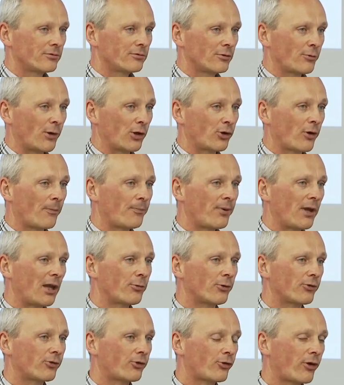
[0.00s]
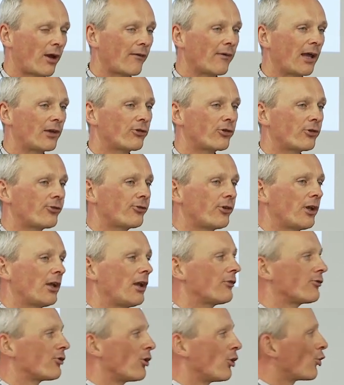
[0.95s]
We compete with travel
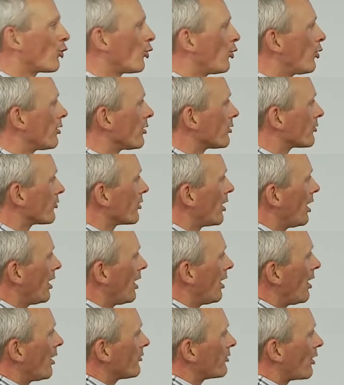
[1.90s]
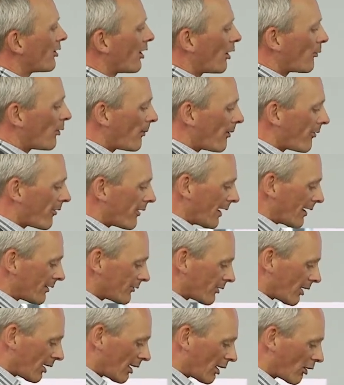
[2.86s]
agencies or Googles. So there will be the
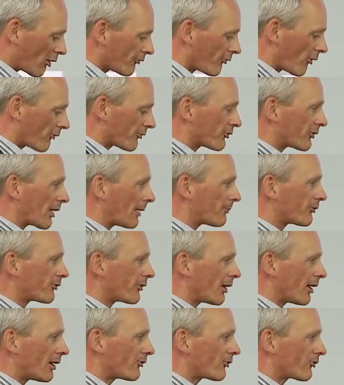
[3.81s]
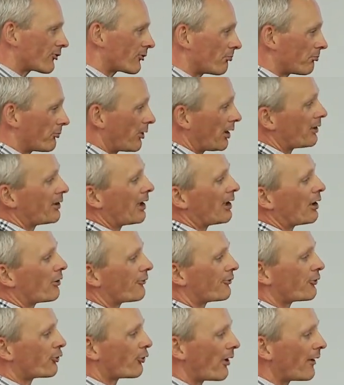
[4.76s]
internet of, of subsets, the internet
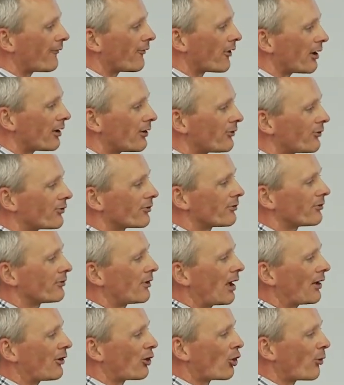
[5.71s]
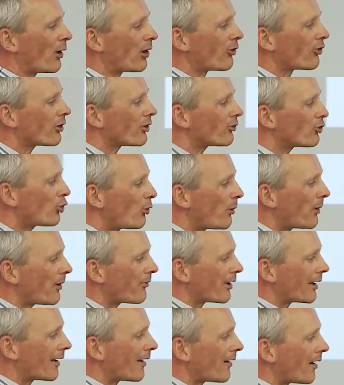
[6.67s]
of travelers, and the question is who will be
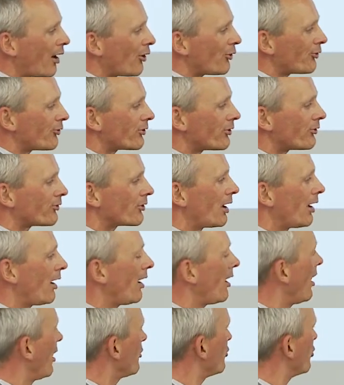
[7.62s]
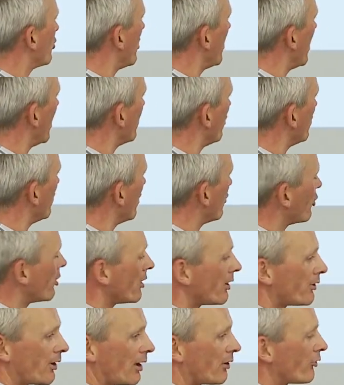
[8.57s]
the closest to collect your digital
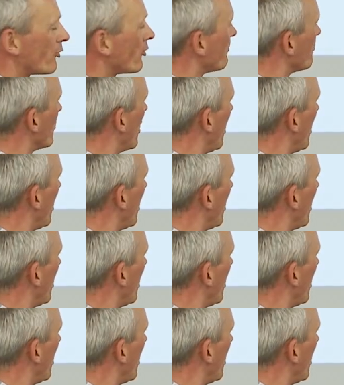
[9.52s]
attention.